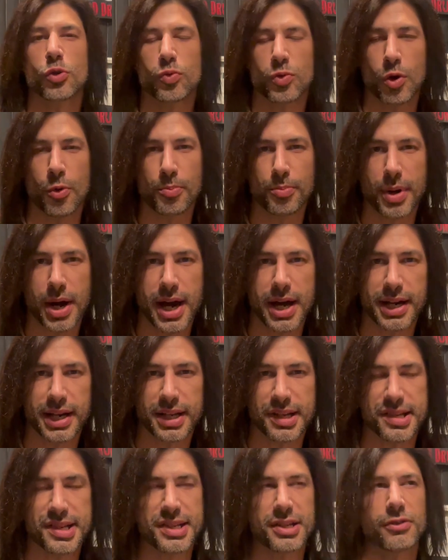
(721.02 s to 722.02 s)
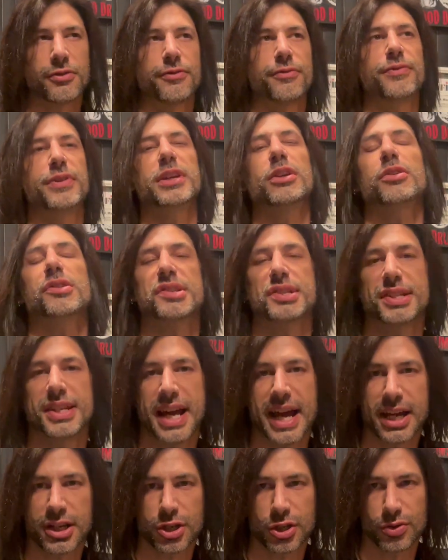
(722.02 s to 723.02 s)
robotic. It still feels
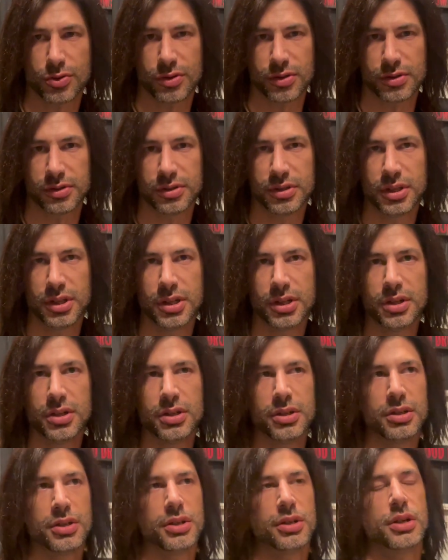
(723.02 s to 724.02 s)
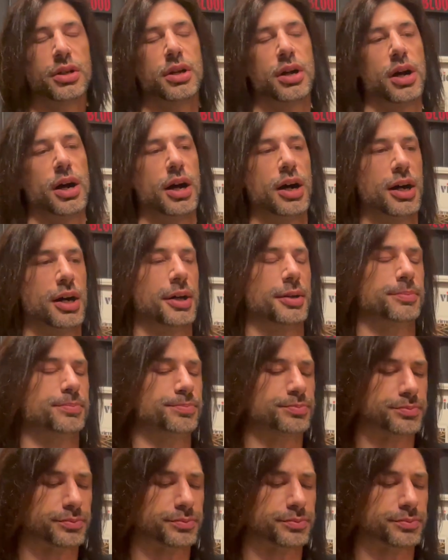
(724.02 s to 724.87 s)
natural. So